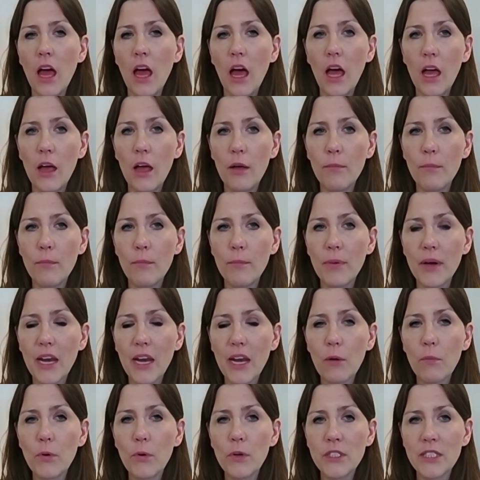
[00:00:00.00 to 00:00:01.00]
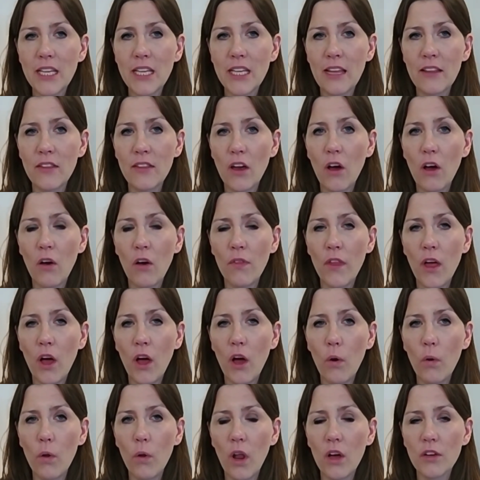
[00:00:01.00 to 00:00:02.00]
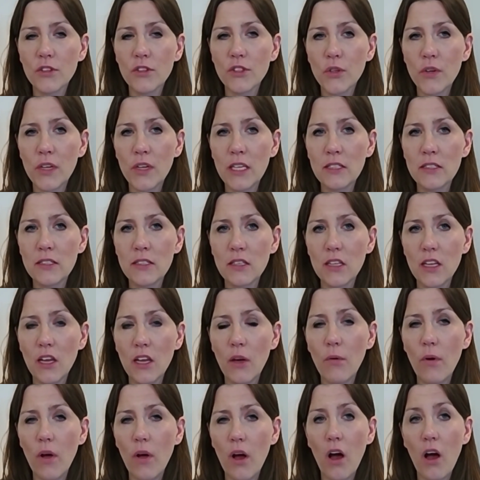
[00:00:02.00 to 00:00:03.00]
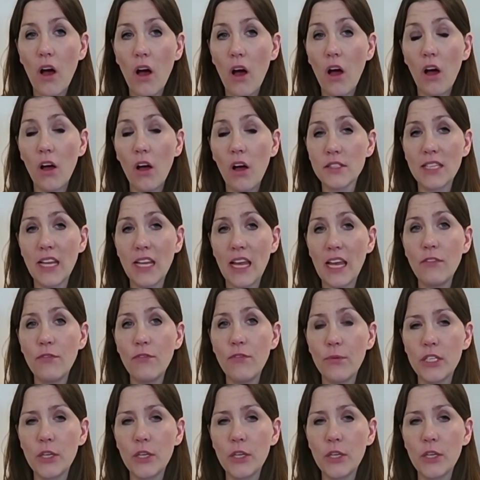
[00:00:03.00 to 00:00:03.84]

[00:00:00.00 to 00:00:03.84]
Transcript: But I would say that on the whole, our streets, you know, are safe.